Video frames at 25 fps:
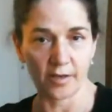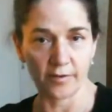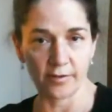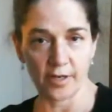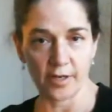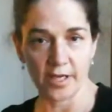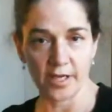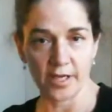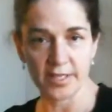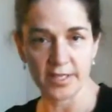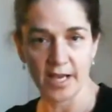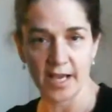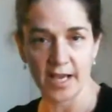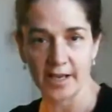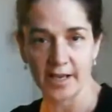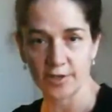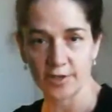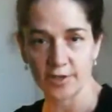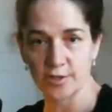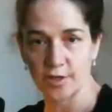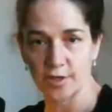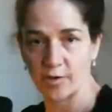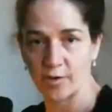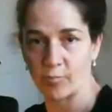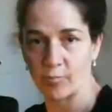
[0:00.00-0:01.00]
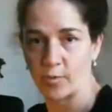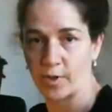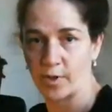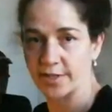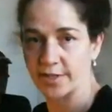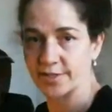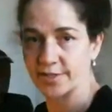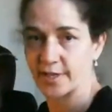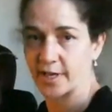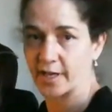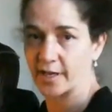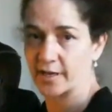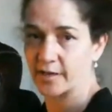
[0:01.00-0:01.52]
attached on one
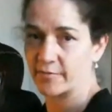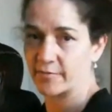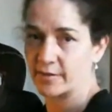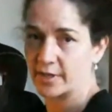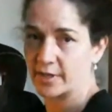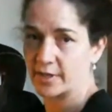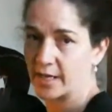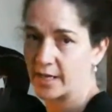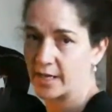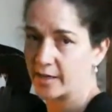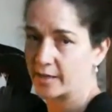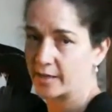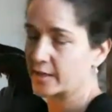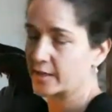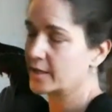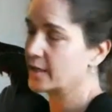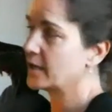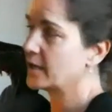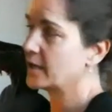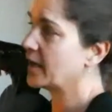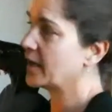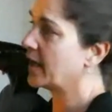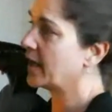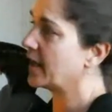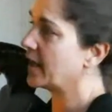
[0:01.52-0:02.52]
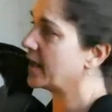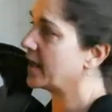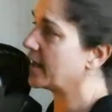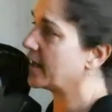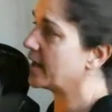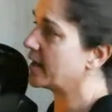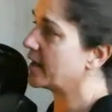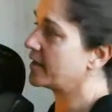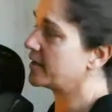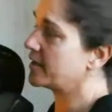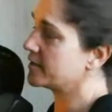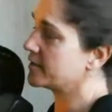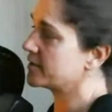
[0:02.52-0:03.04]
side of the neck,
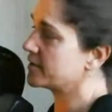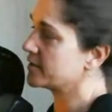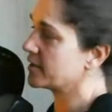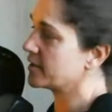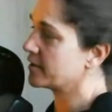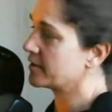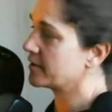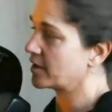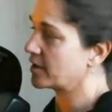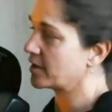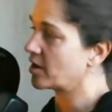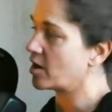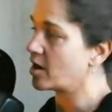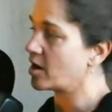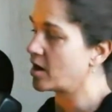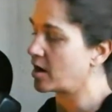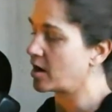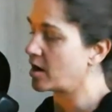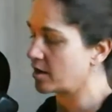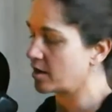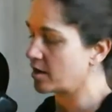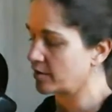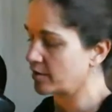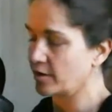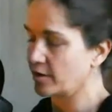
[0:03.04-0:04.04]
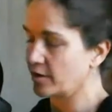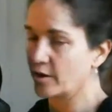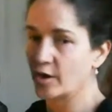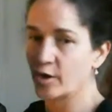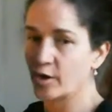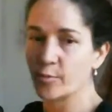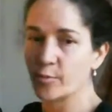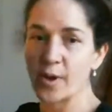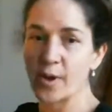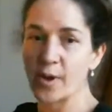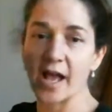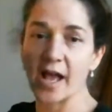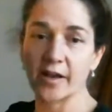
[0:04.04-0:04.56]
and there are
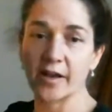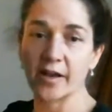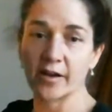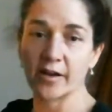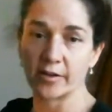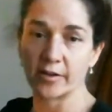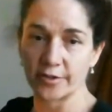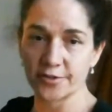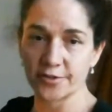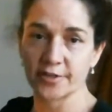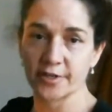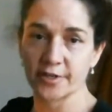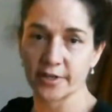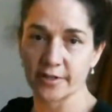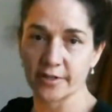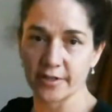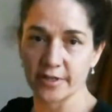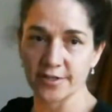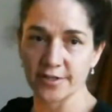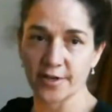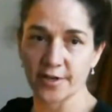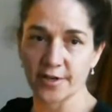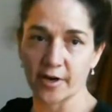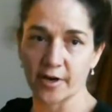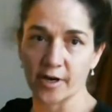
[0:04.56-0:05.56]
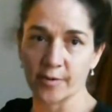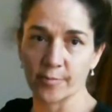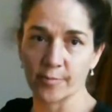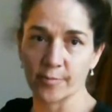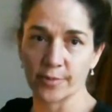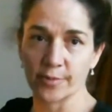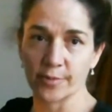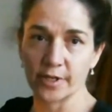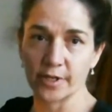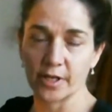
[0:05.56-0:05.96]
no pedals to this harp.